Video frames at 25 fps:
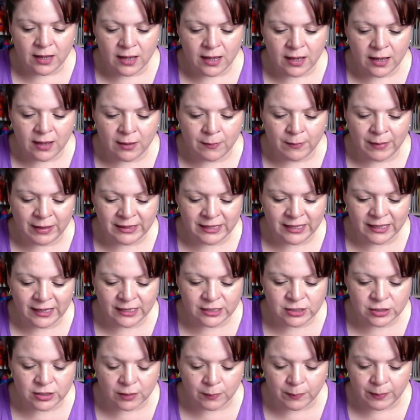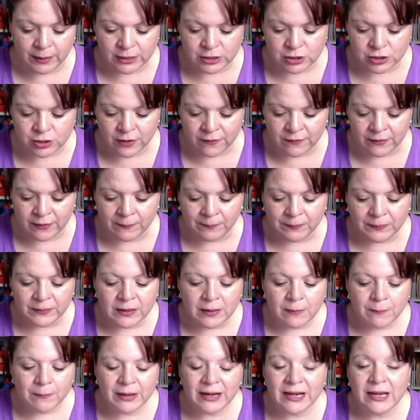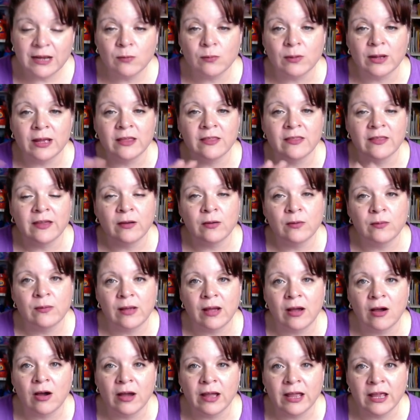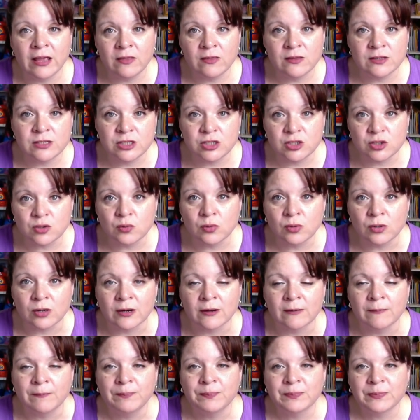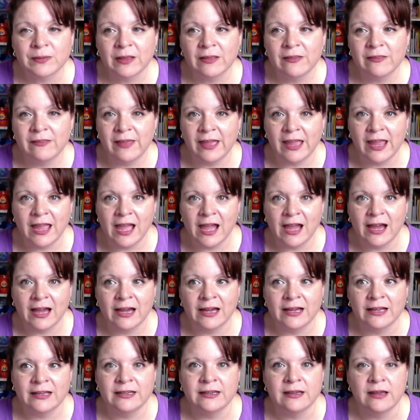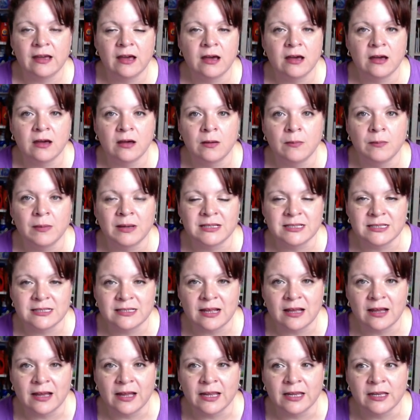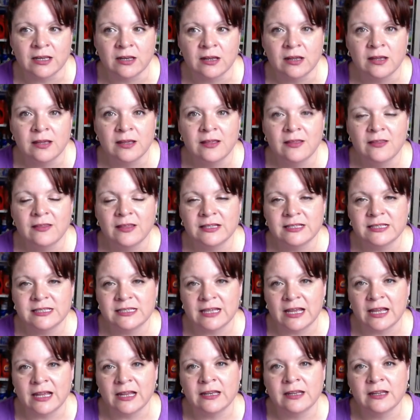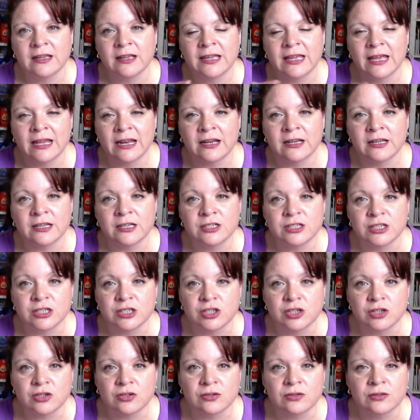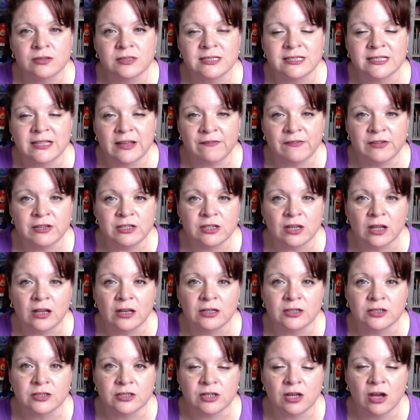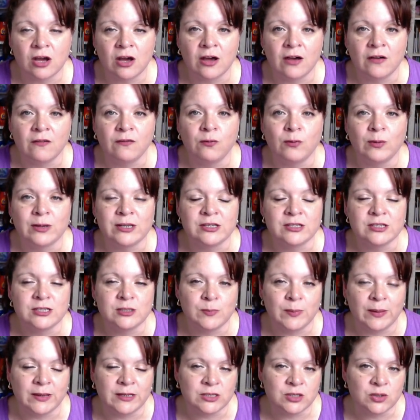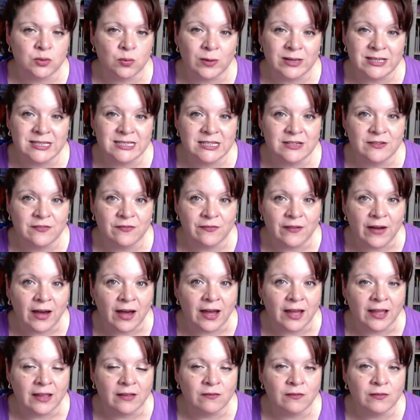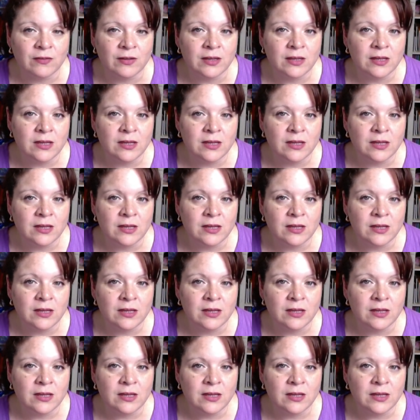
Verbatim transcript: Um, I think I took a picture of it. But anyway, they in the store they had um, a sign that said get an additional seven dollars off when you spend 25